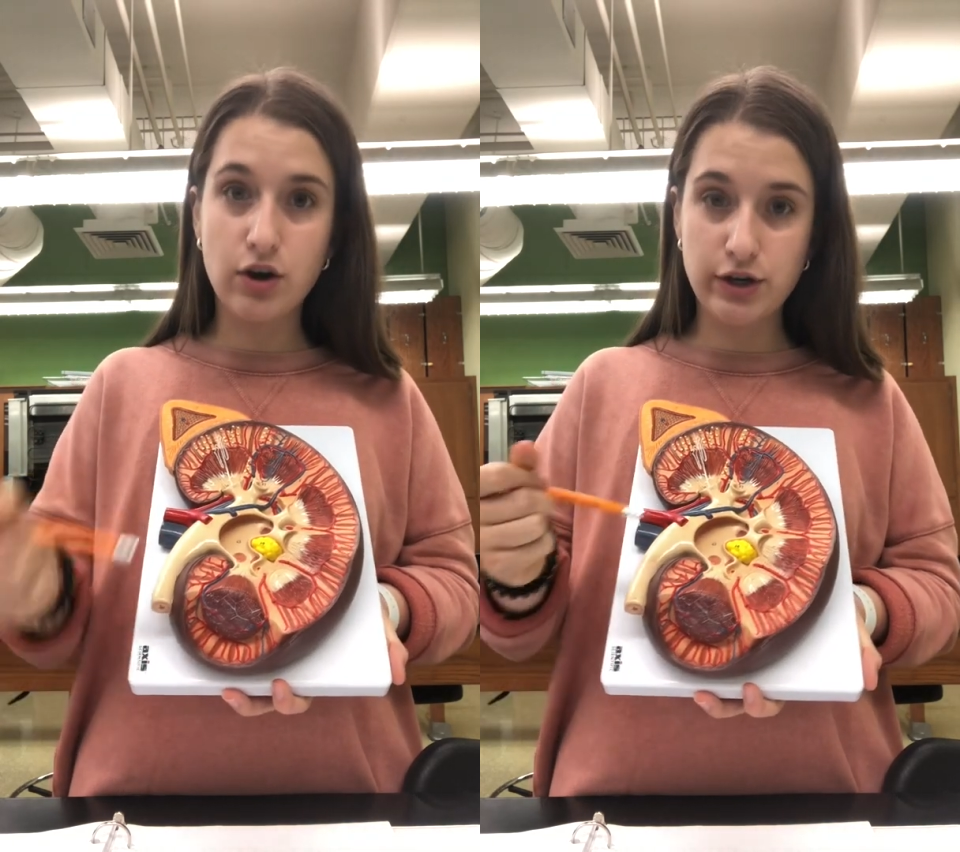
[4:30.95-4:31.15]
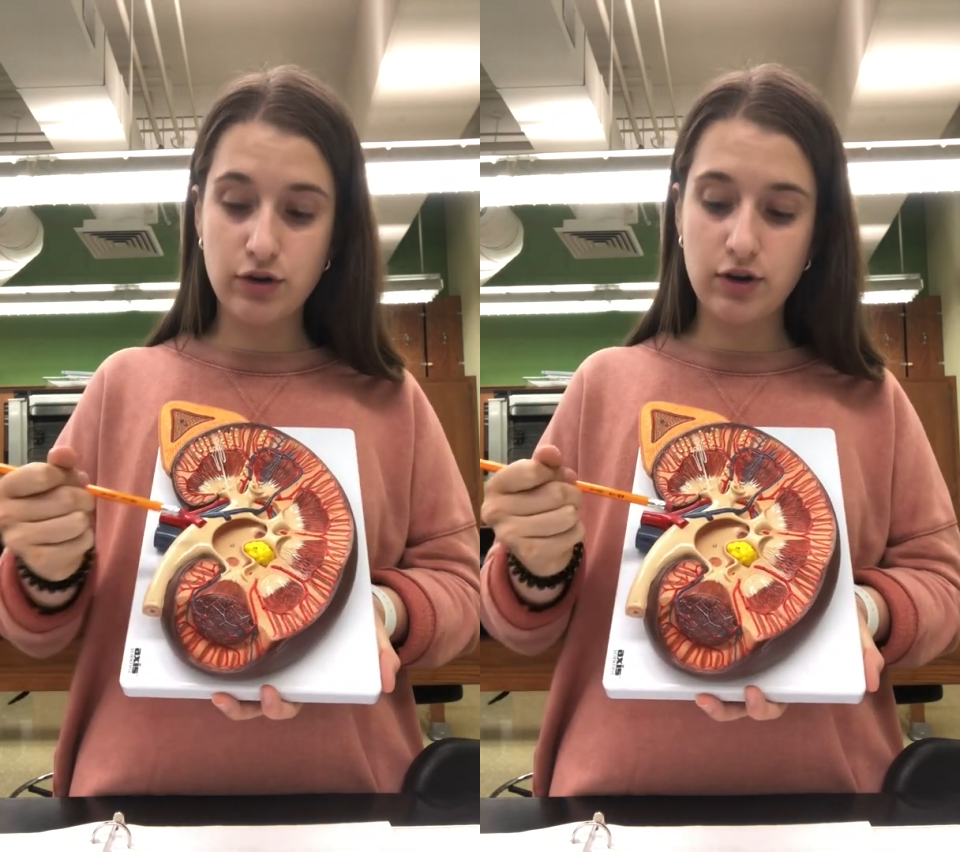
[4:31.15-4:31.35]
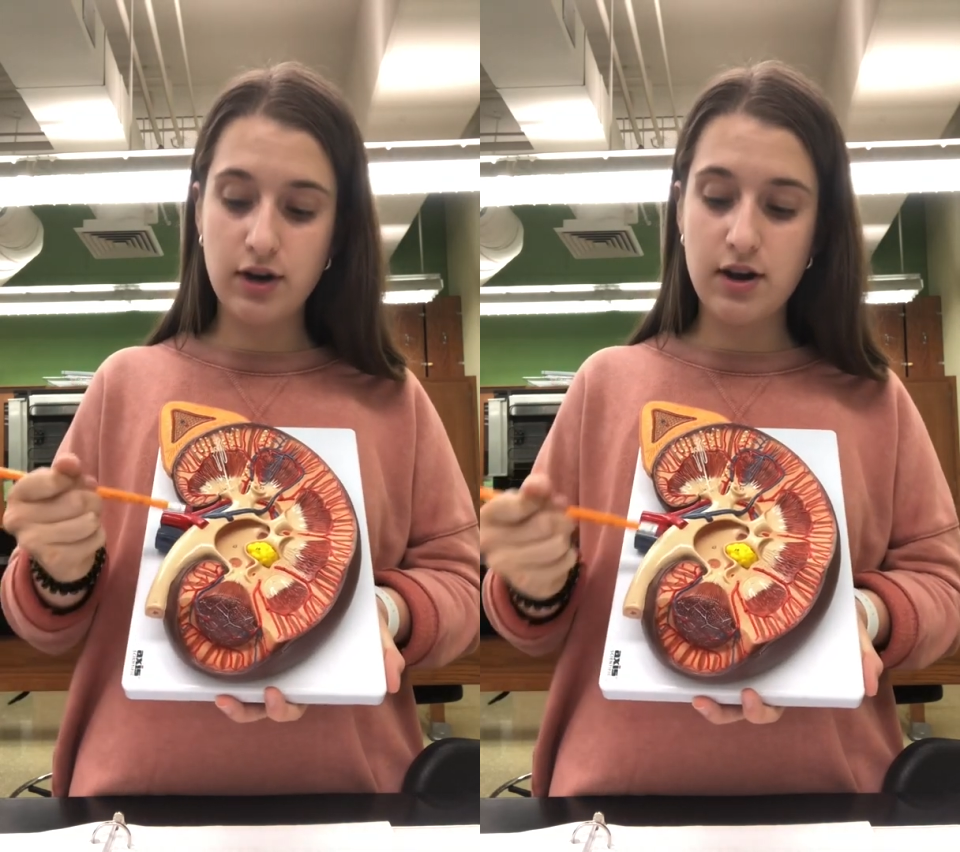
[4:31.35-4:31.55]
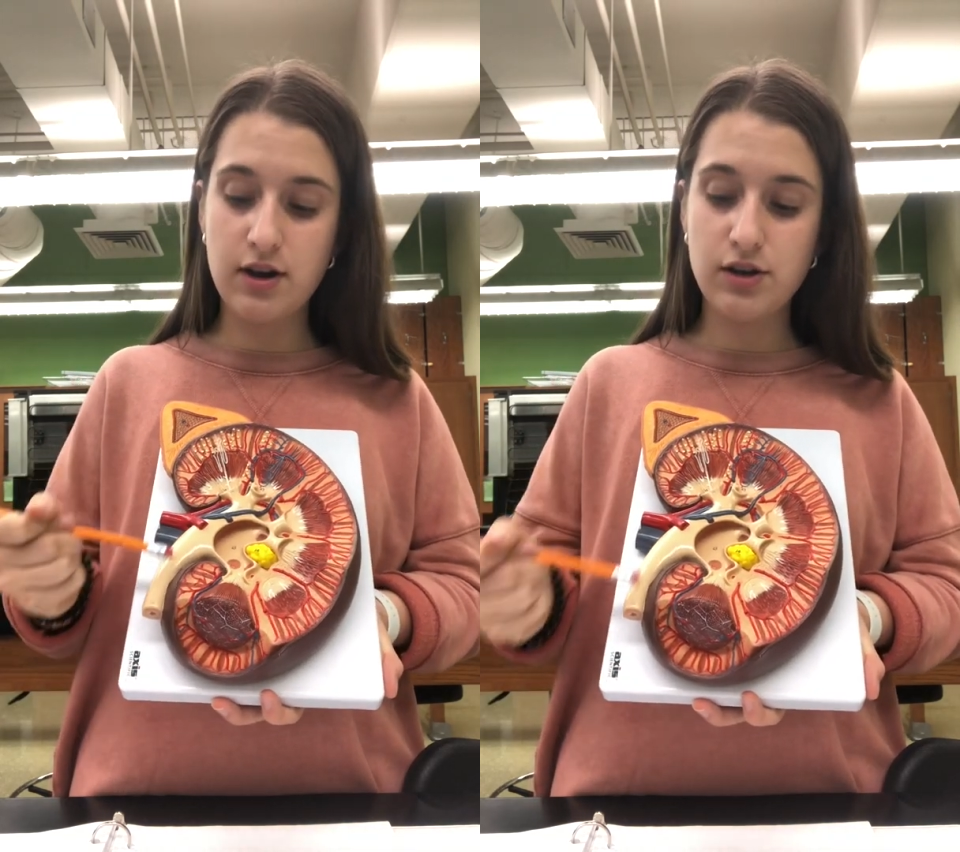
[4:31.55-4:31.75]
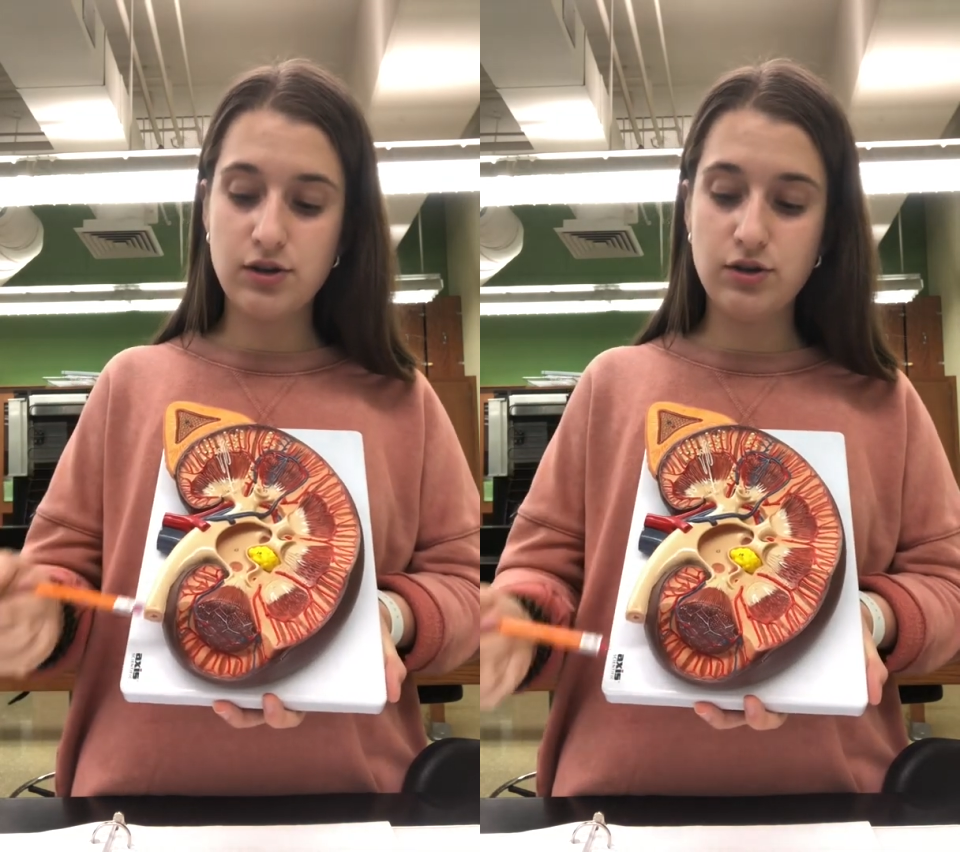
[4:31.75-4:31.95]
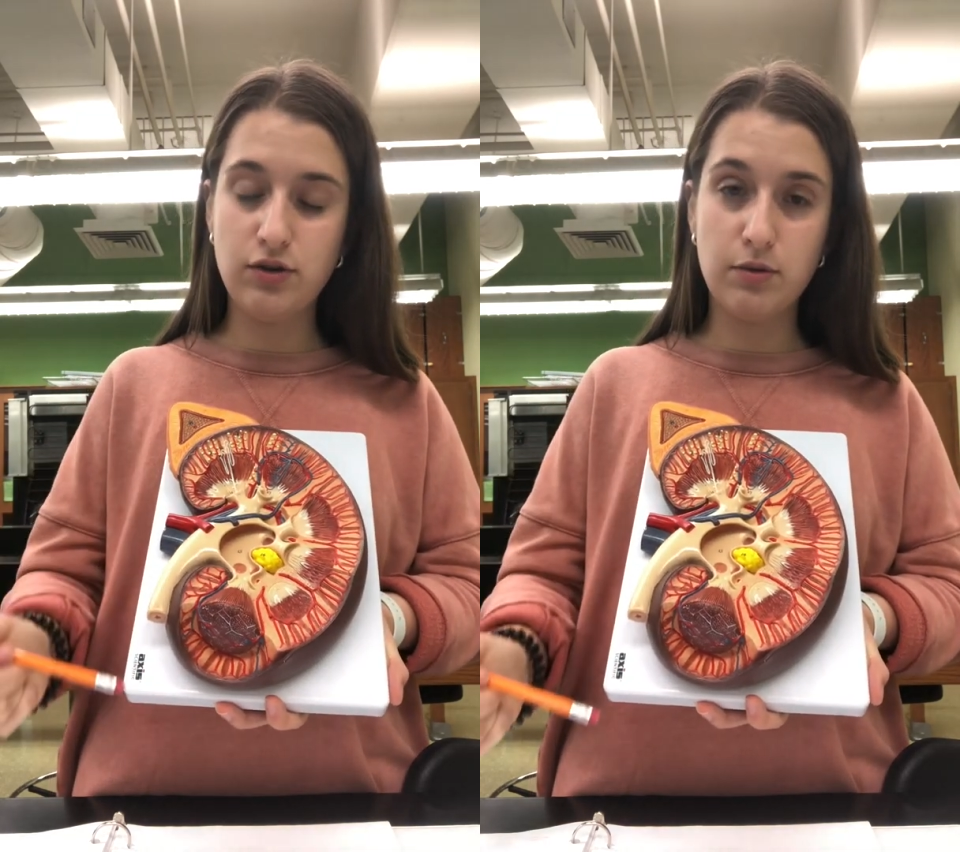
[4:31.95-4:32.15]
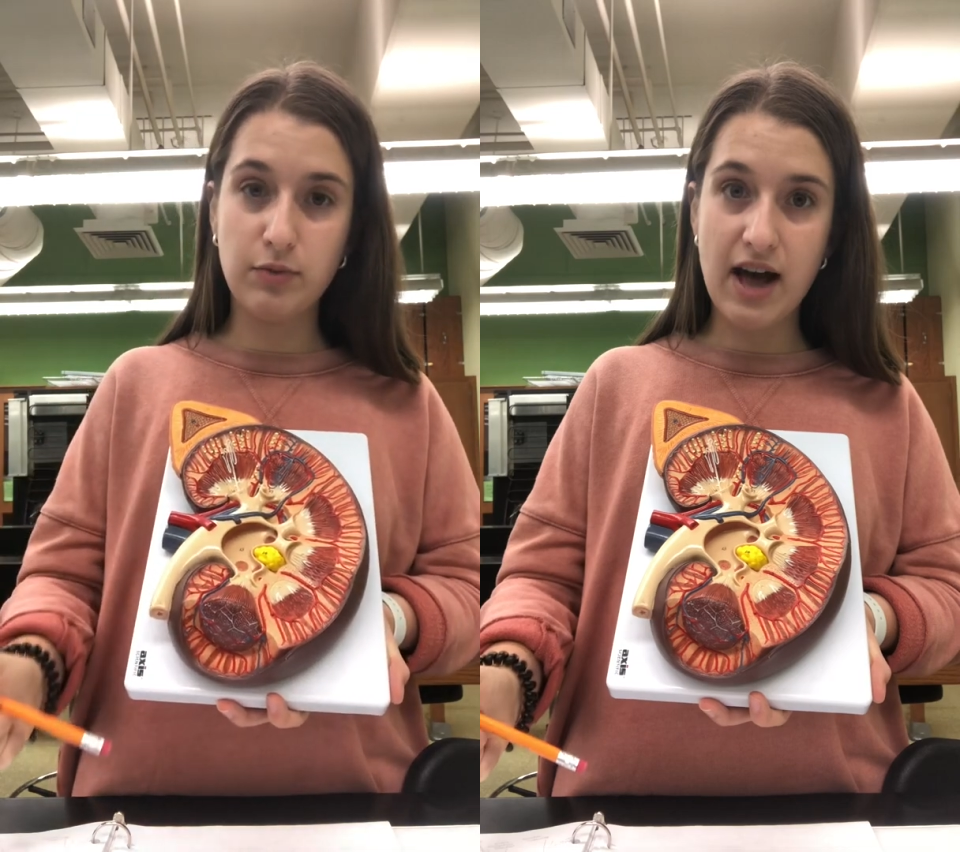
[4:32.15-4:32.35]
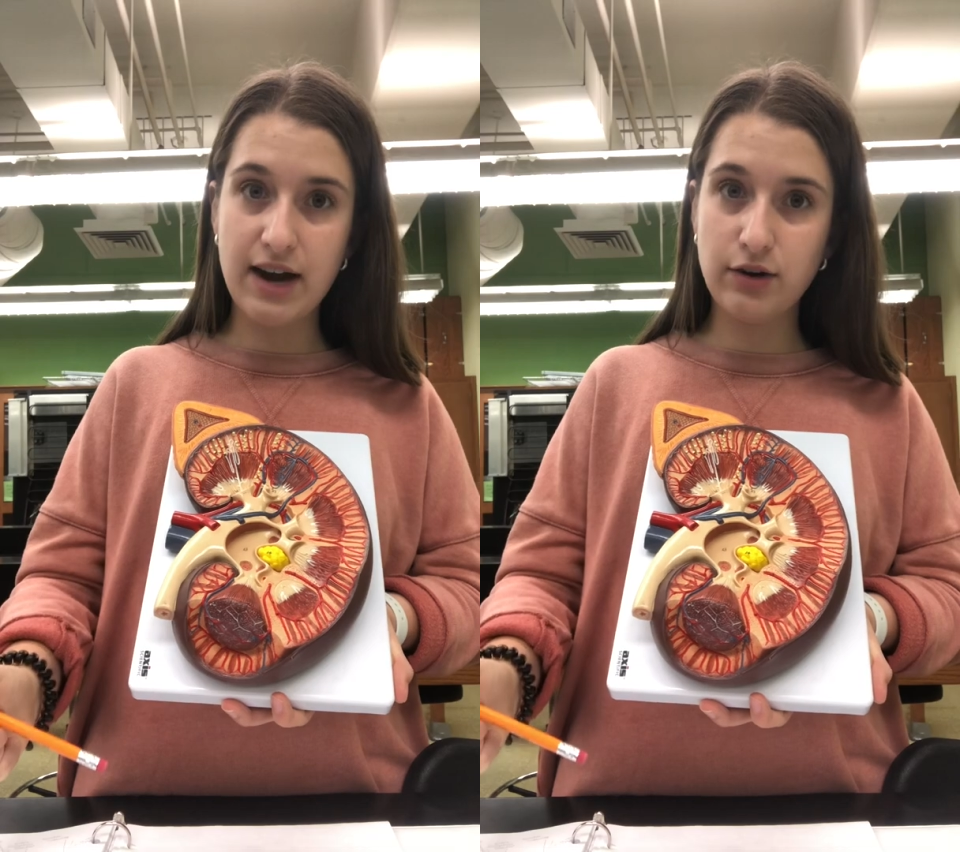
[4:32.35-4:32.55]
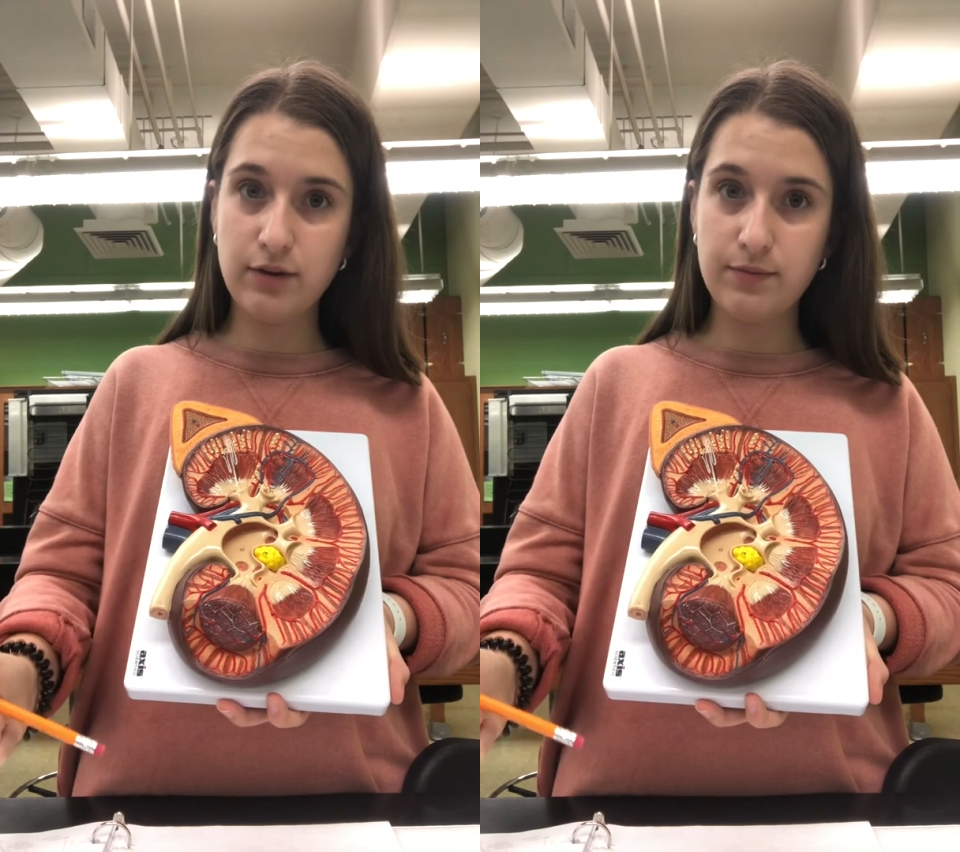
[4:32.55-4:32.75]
urine to the bladder.